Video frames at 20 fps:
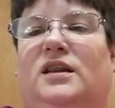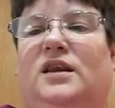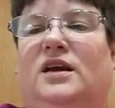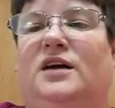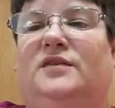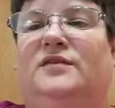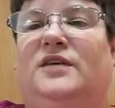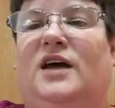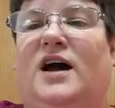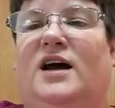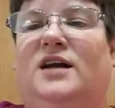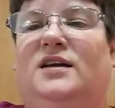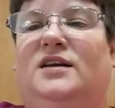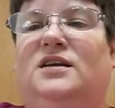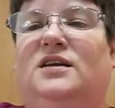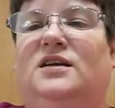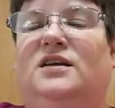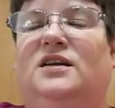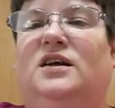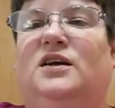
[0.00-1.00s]
that I've
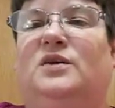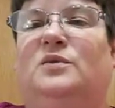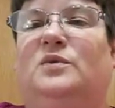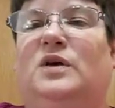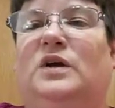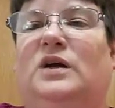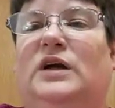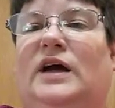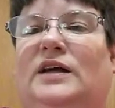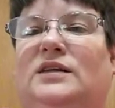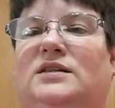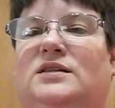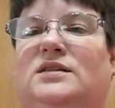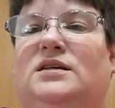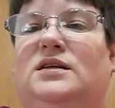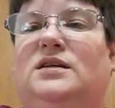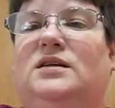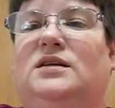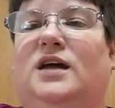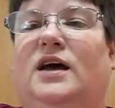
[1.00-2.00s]
gotten it, and then we're at
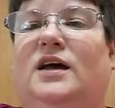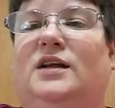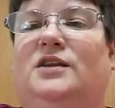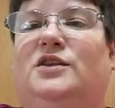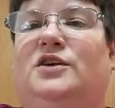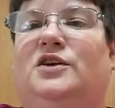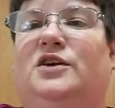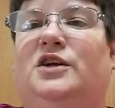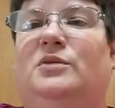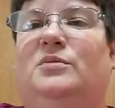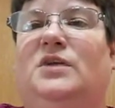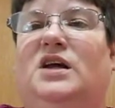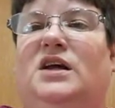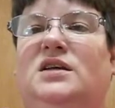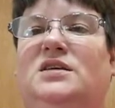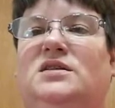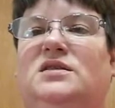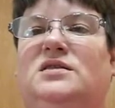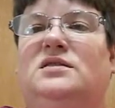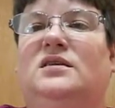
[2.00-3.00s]
sitting at 30
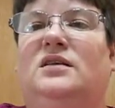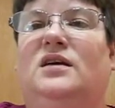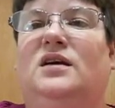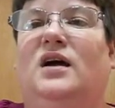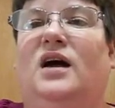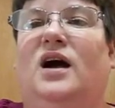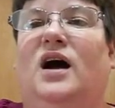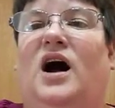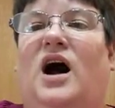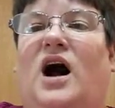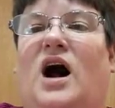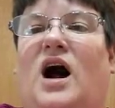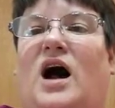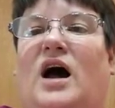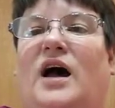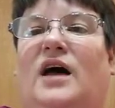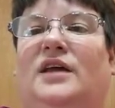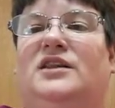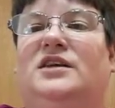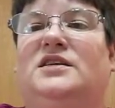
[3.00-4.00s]
minutes
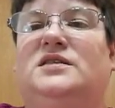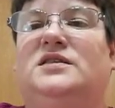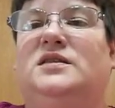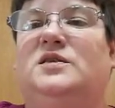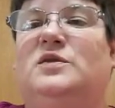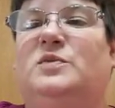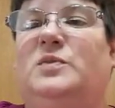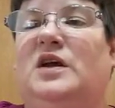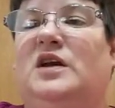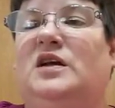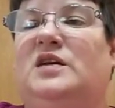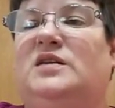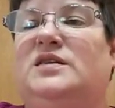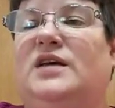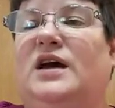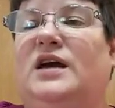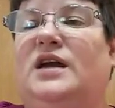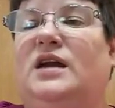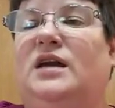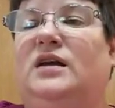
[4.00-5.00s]
this has been
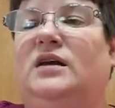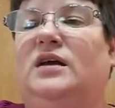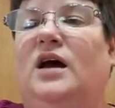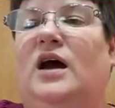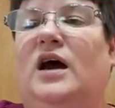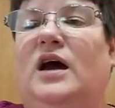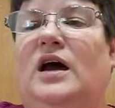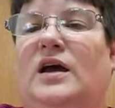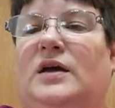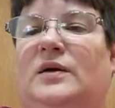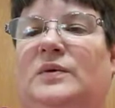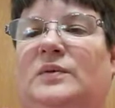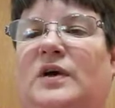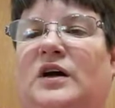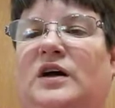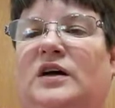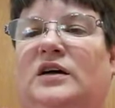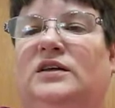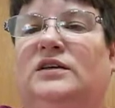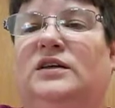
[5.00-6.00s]
exciting. I
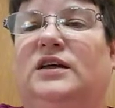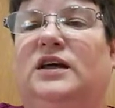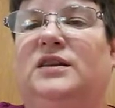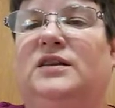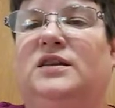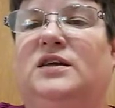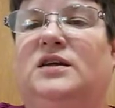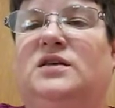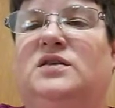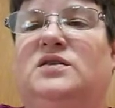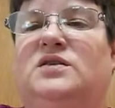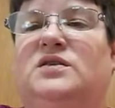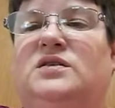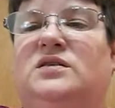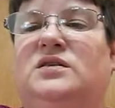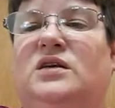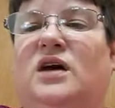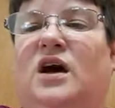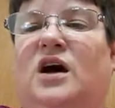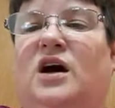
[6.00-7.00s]
will get
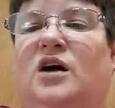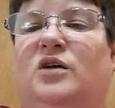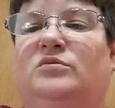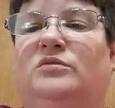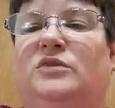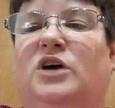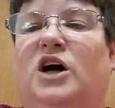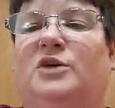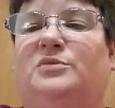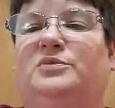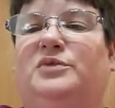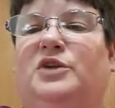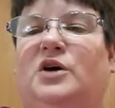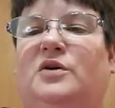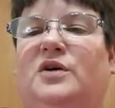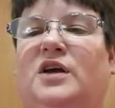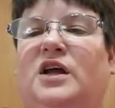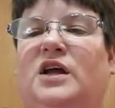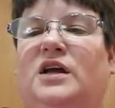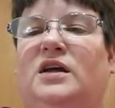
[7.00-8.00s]
this um,
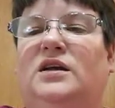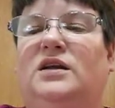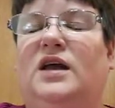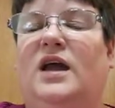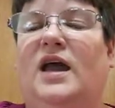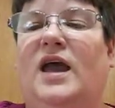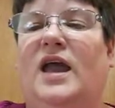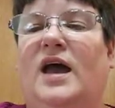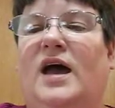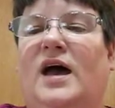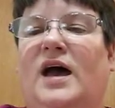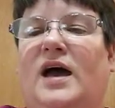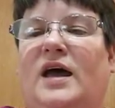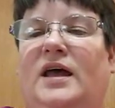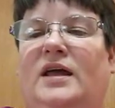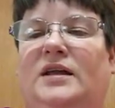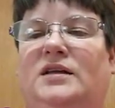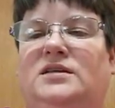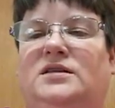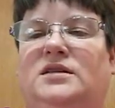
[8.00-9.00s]
uploaded.
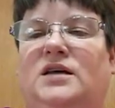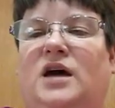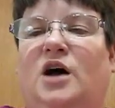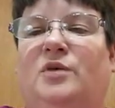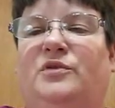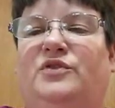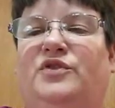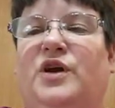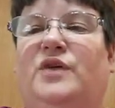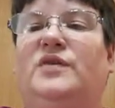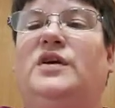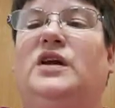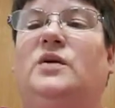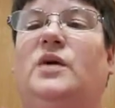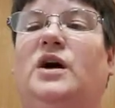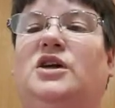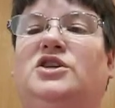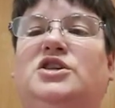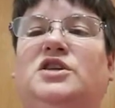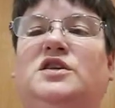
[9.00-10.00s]
And um, if you have any
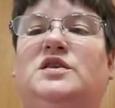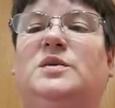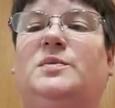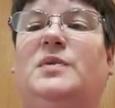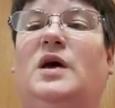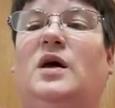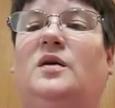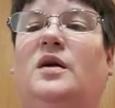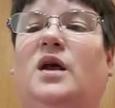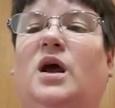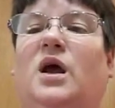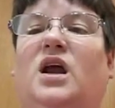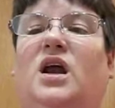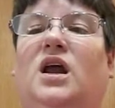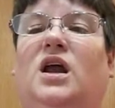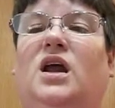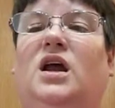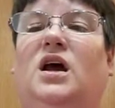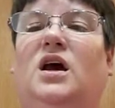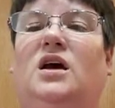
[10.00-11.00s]
questions about
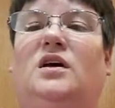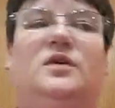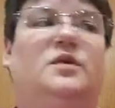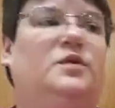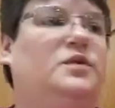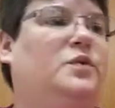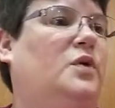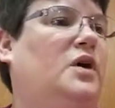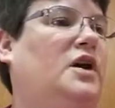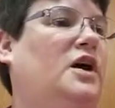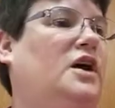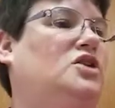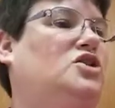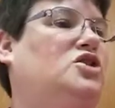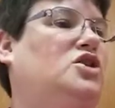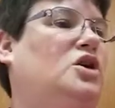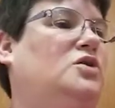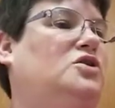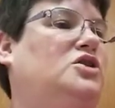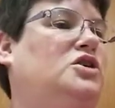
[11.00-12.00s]
any of what I
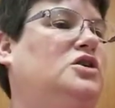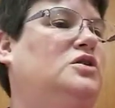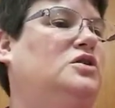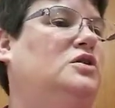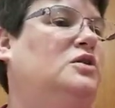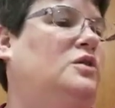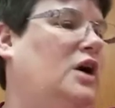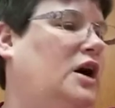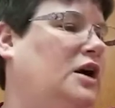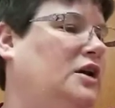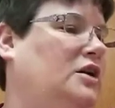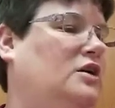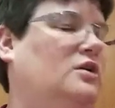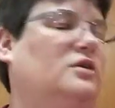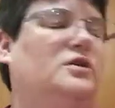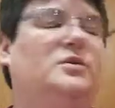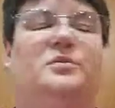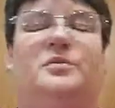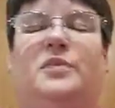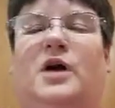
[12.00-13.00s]
showed you, I
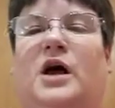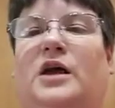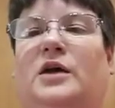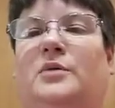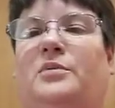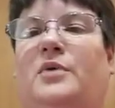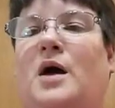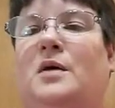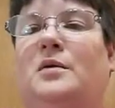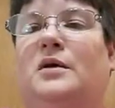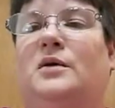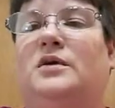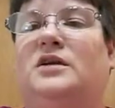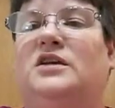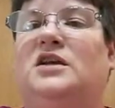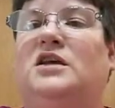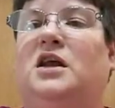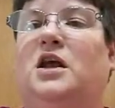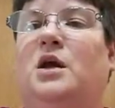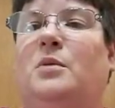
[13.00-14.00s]
know it, pro it probably
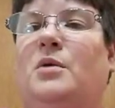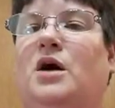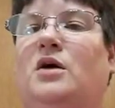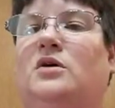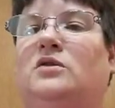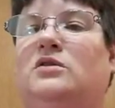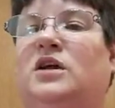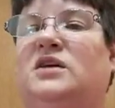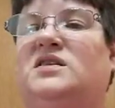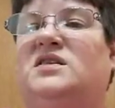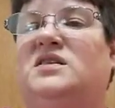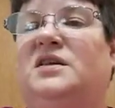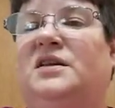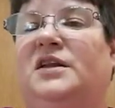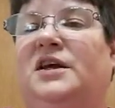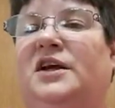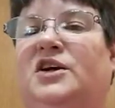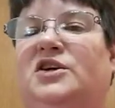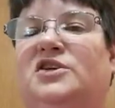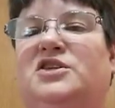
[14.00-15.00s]
didn't come out as
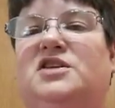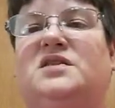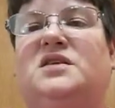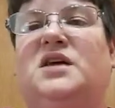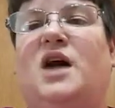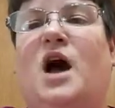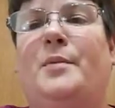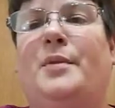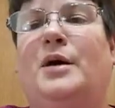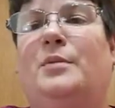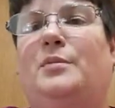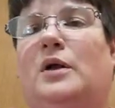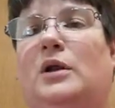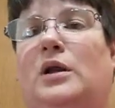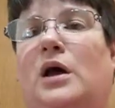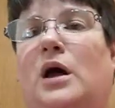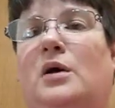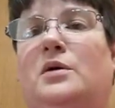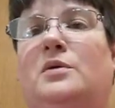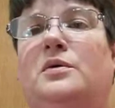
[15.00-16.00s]
clear, just comment
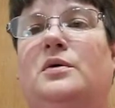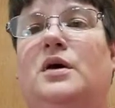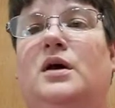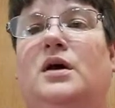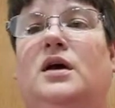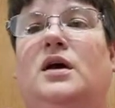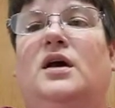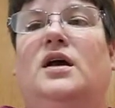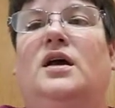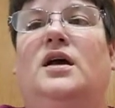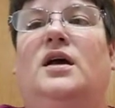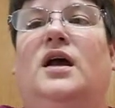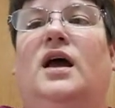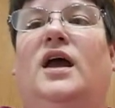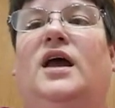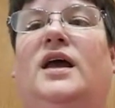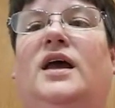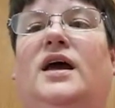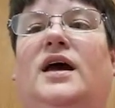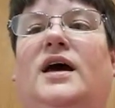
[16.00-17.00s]
below.
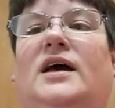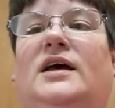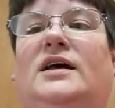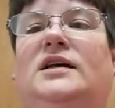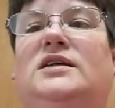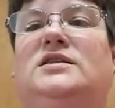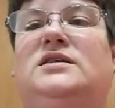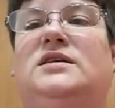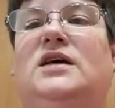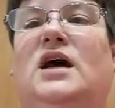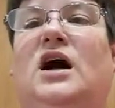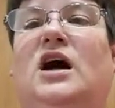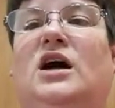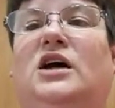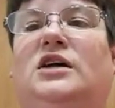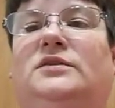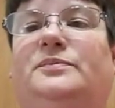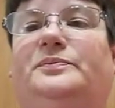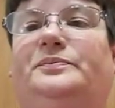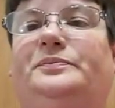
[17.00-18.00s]
And
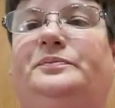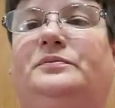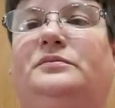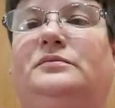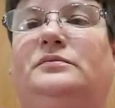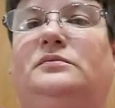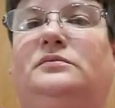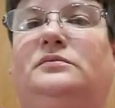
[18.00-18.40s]
um,